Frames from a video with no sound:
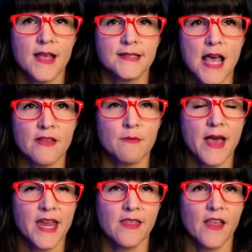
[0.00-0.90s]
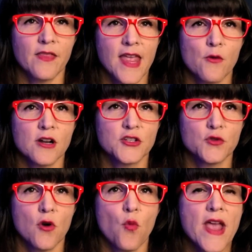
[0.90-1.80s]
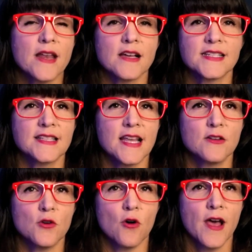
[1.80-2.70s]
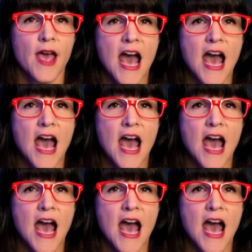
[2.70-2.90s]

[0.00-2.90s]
telling Becky that they were to await a signal,